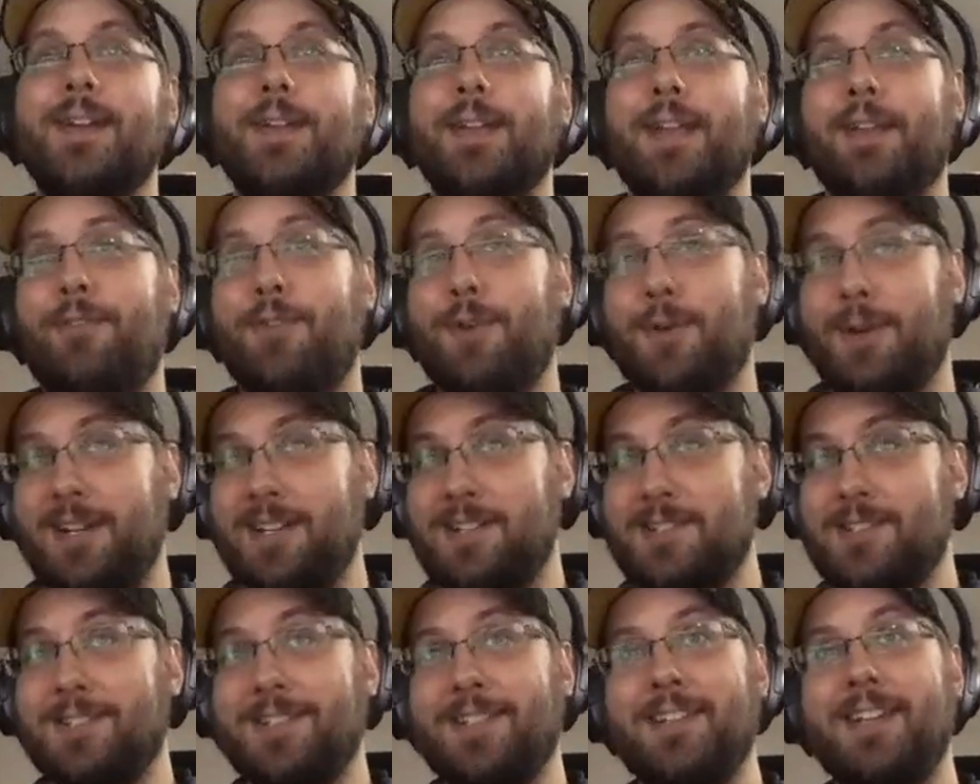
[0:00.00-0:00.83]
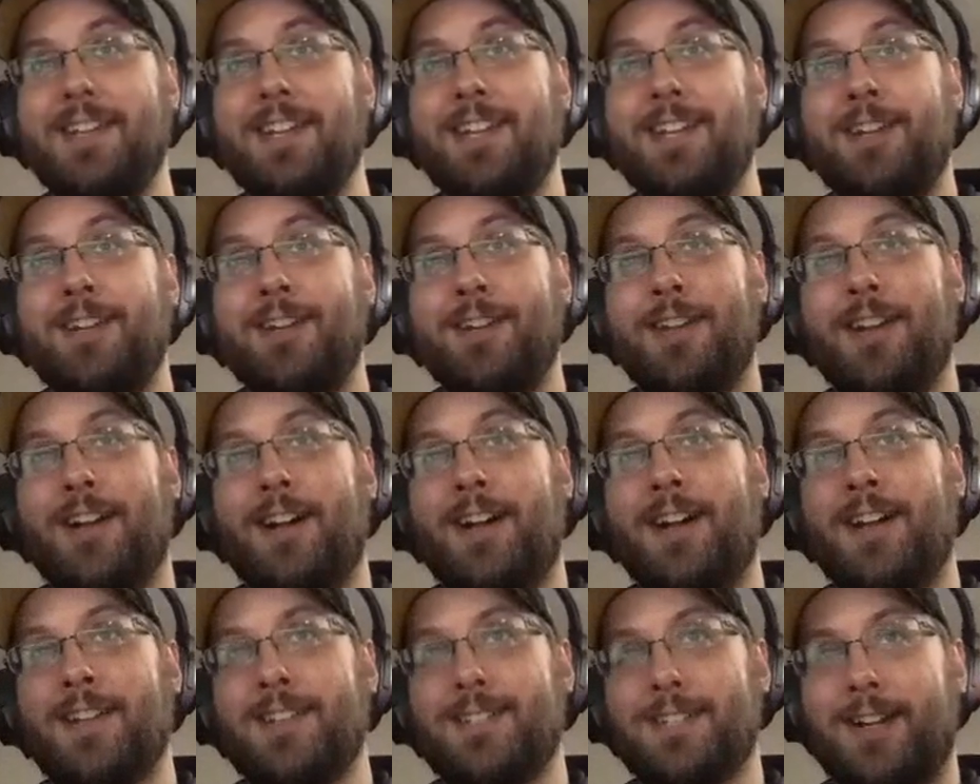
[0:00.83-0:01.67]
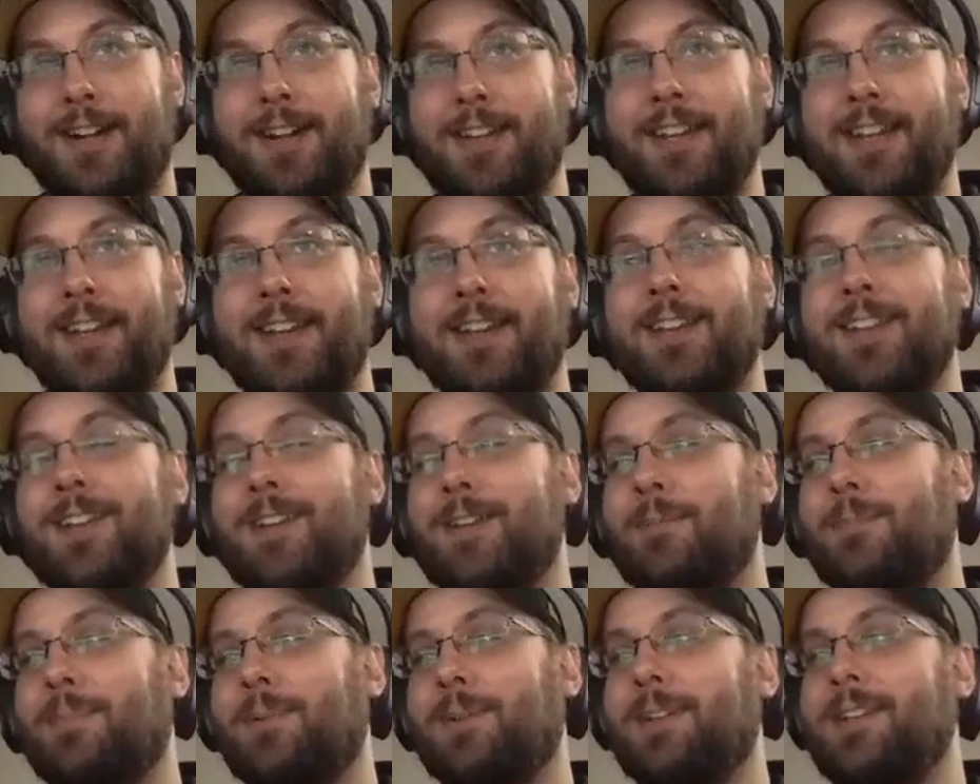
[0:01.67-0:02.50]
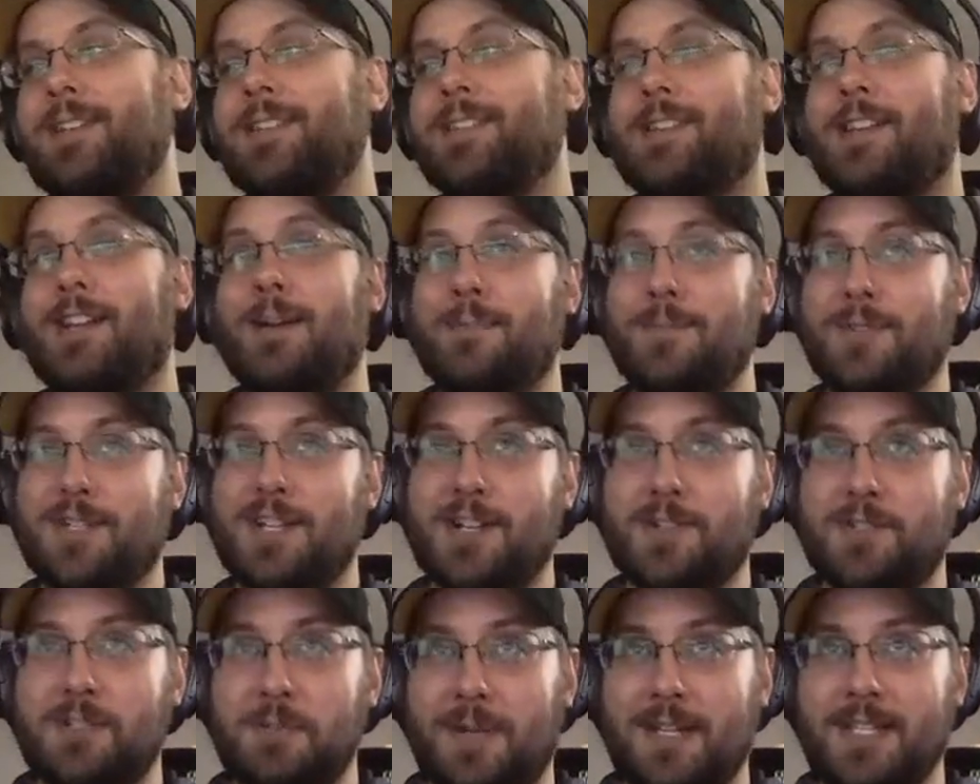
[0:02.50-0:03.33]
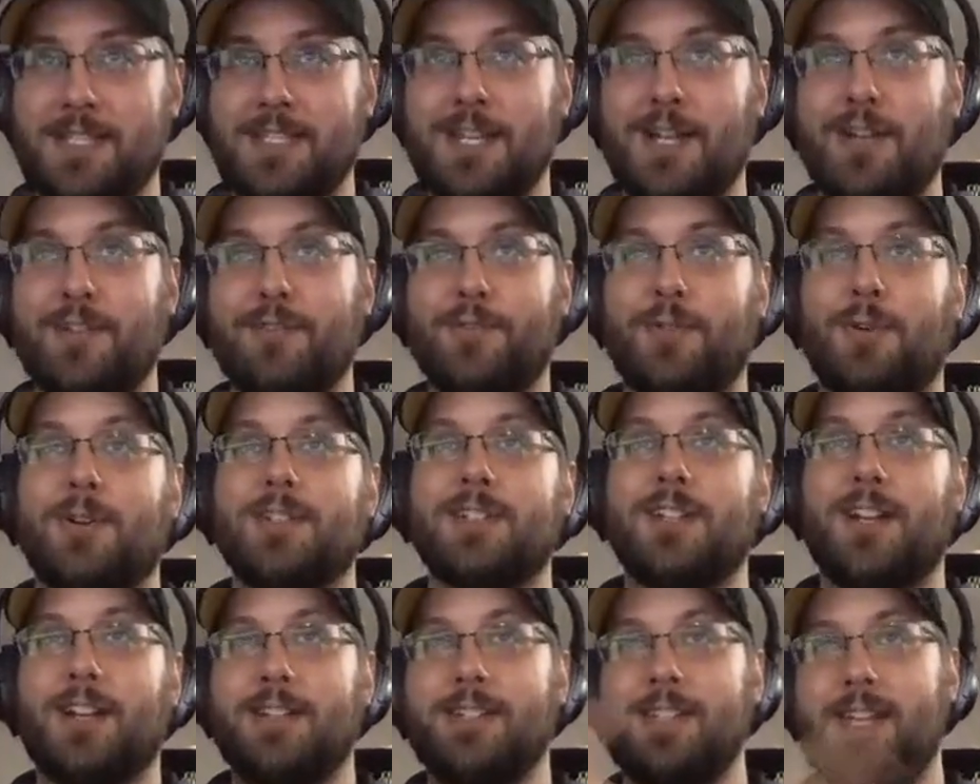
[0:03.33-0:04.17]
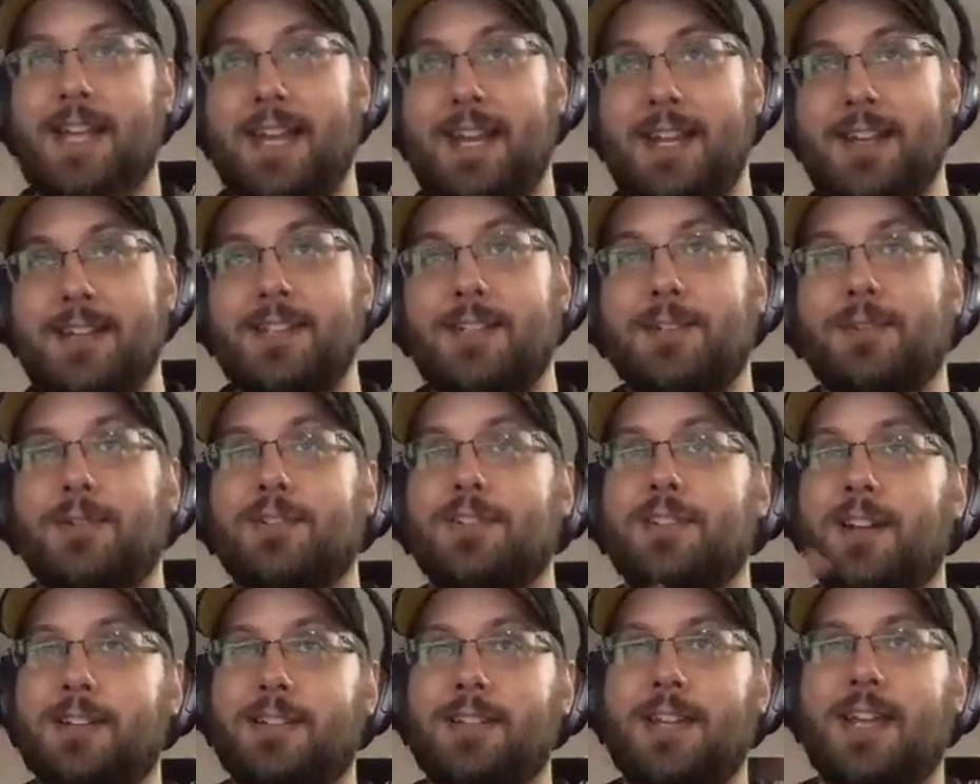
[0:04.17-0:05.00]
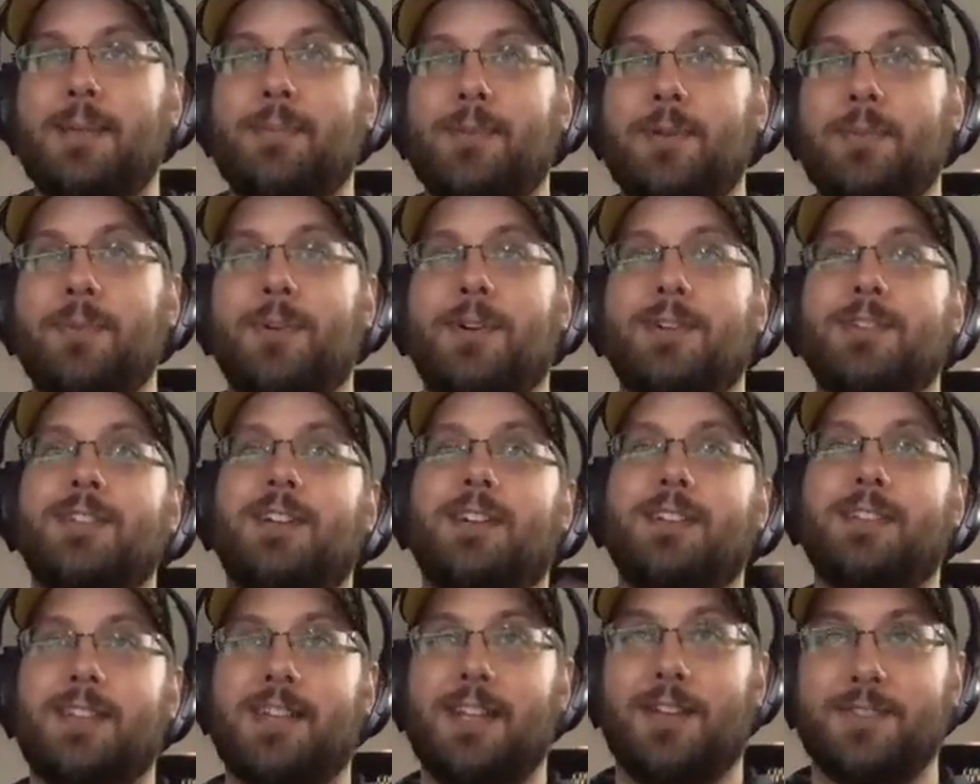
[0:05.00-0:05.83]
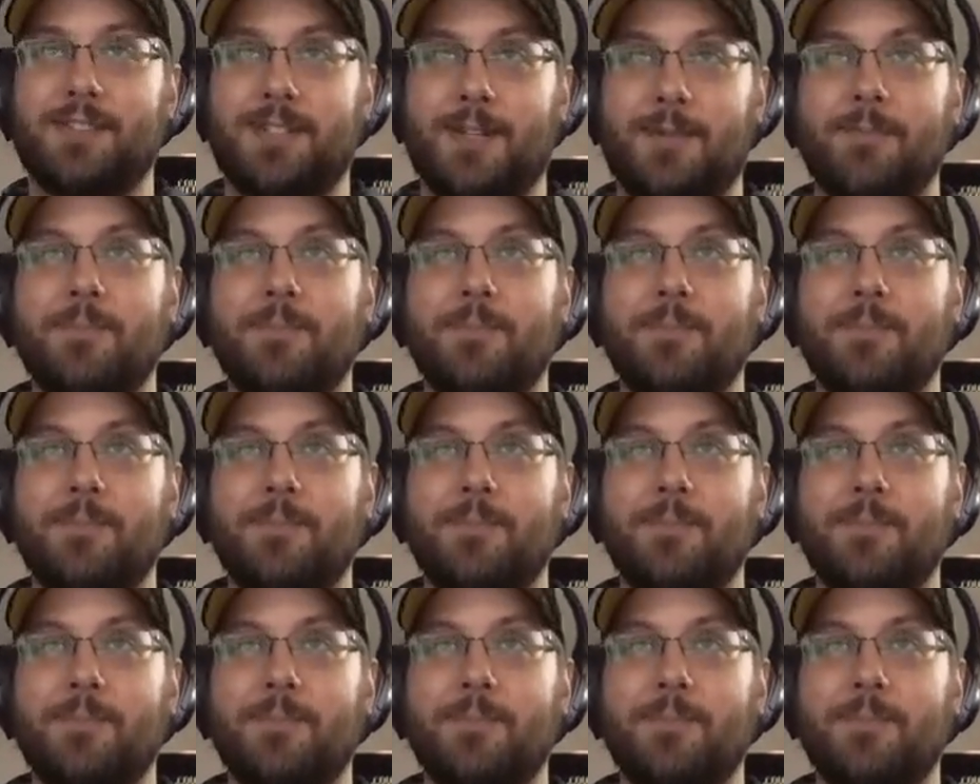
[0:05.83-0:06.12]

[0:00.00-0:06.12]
If you're interested in talking, please come talk to myself, or talk to Andy, or talk to Abram, or talk to Kelsey.